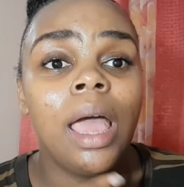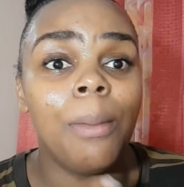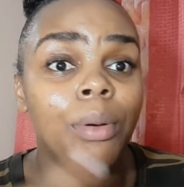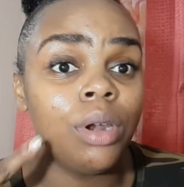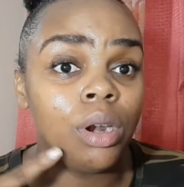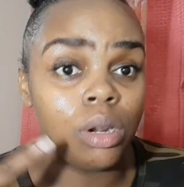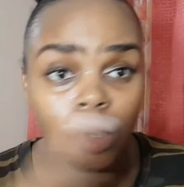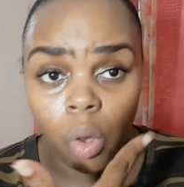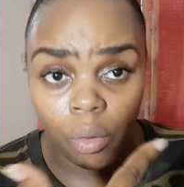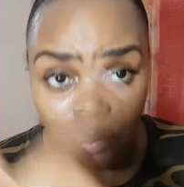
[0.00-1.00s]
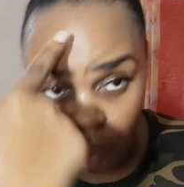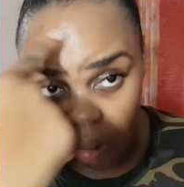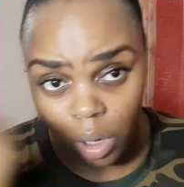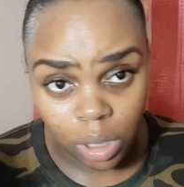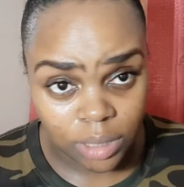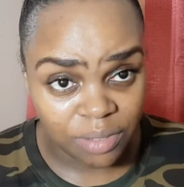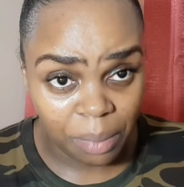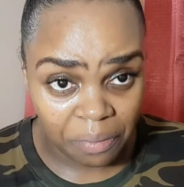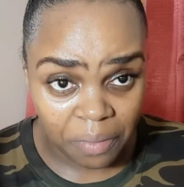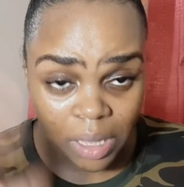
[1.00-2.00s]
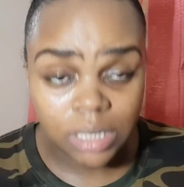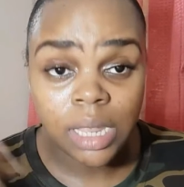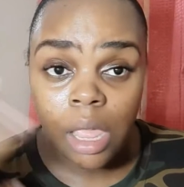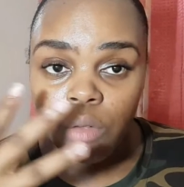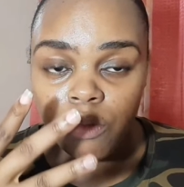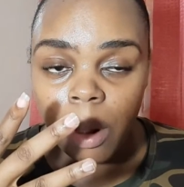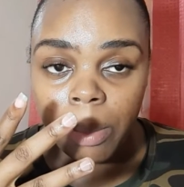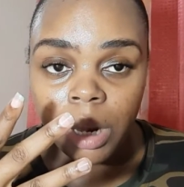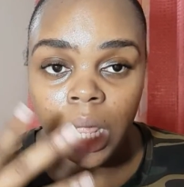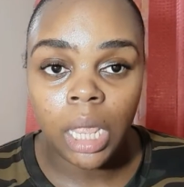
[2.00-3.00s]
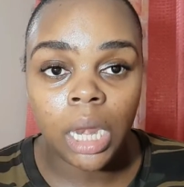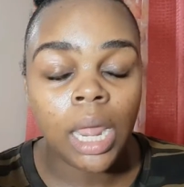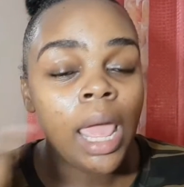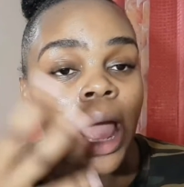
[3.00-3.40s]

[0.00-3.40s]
and put it on all four corners of my face face rub it in